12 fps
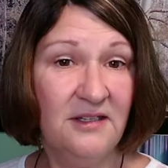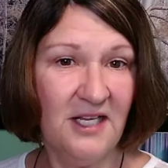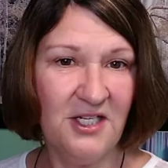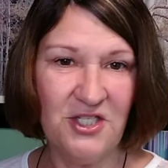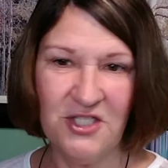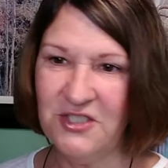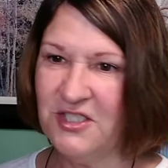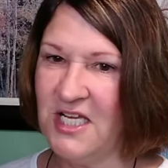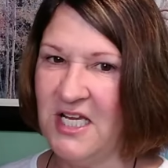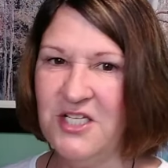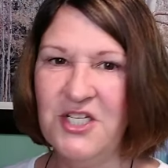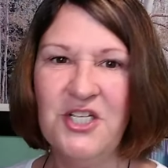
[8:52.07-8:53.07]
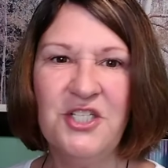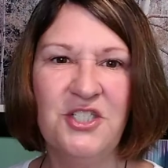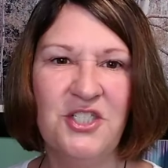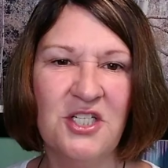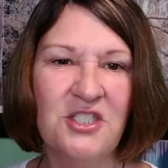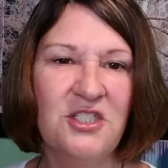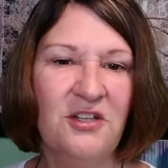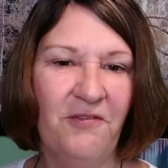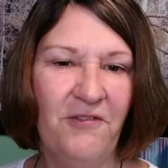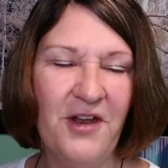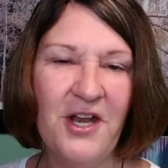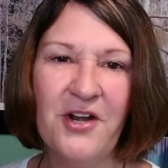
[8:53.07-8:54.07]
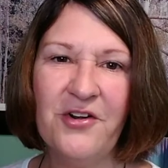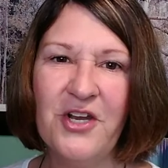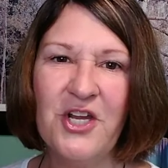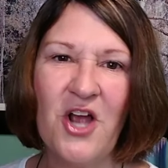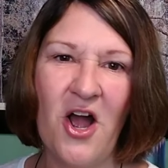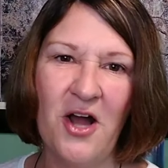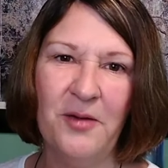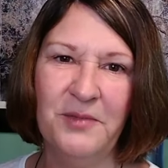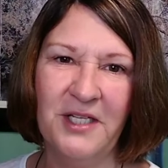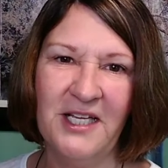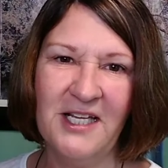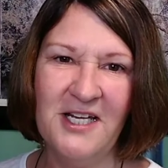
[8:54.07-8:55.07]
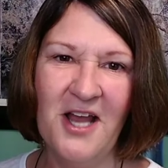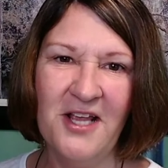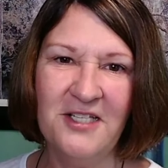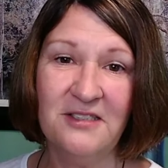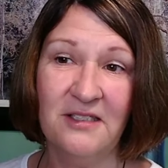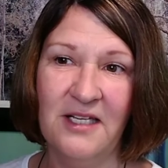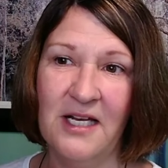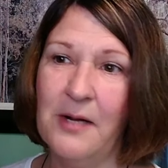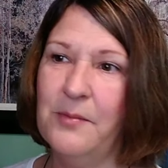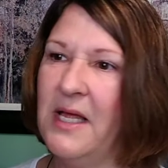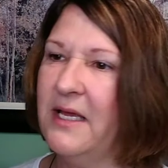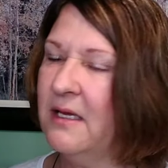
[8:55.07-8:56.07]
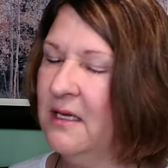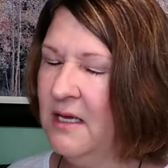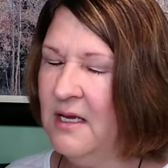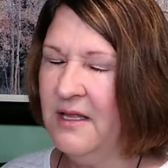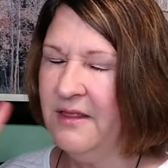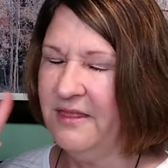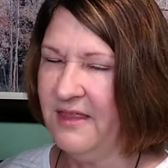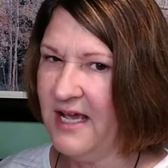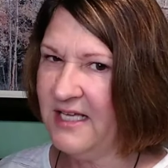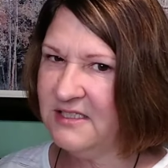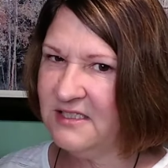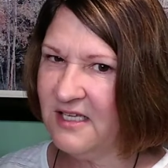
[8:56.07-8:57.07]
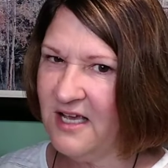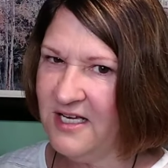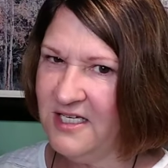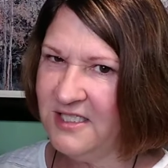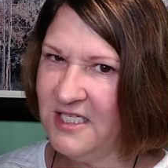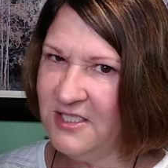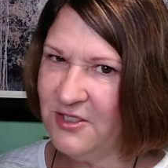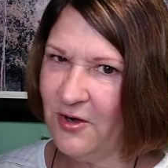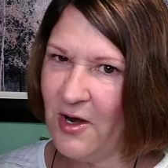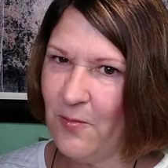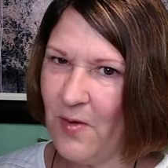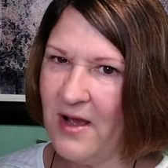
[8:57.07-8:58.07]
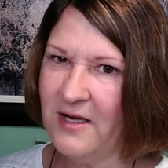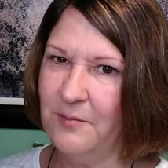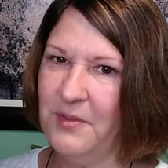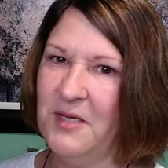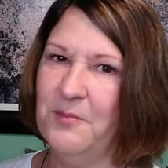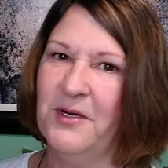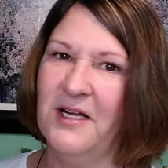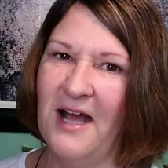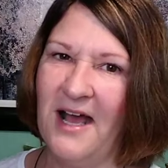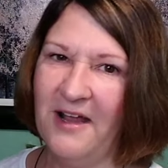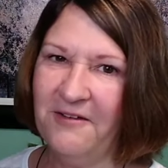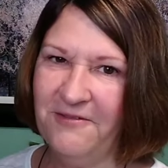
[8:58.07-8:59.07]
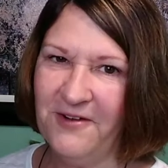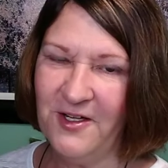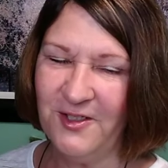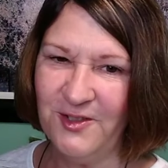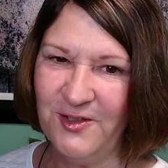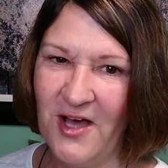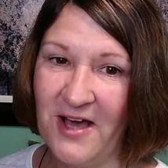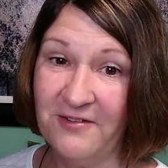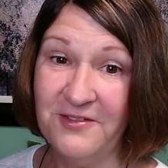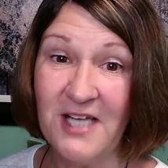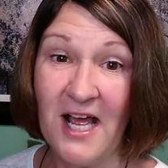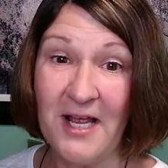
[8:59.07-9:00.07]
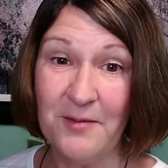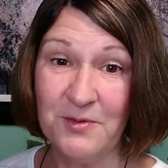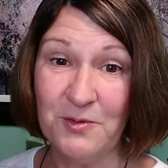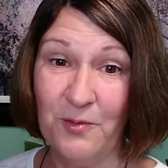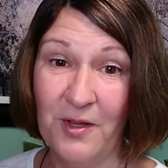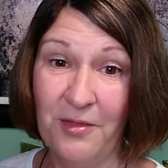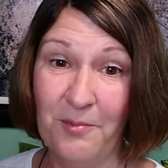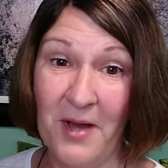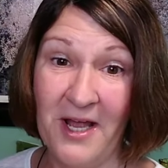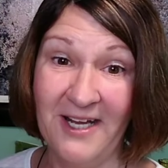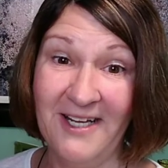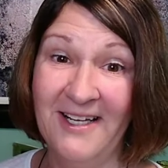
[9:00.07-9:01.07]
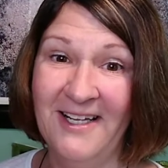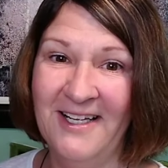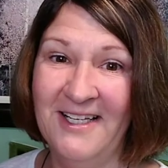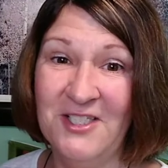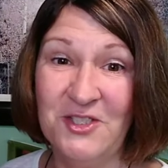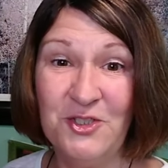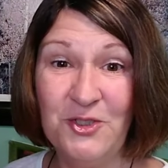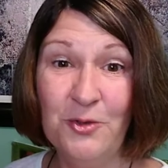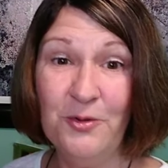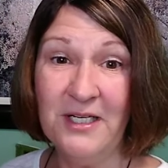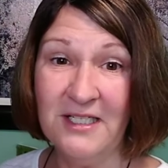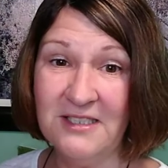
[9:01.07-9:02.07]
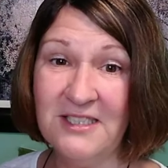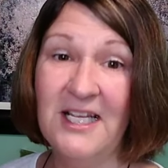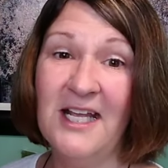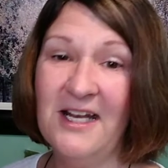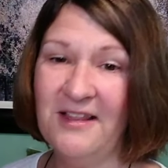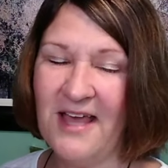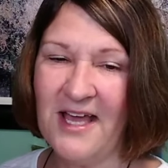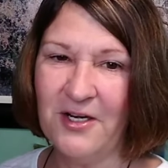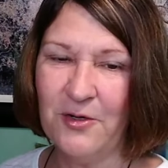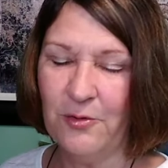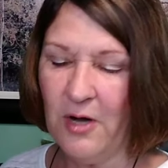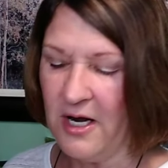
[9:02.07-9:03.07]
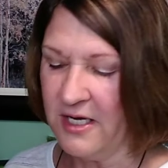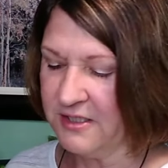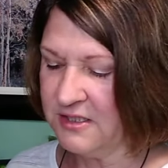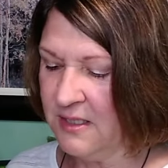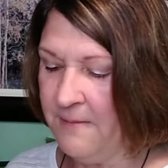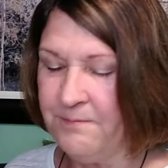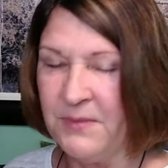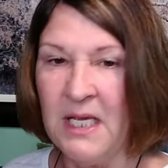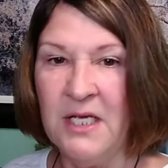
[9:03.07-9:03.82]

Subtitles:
teach it just very calmly and nicely. And I'm like, that's the kind of teacher I want to be, but I fail a lot of times with my students getting that across. So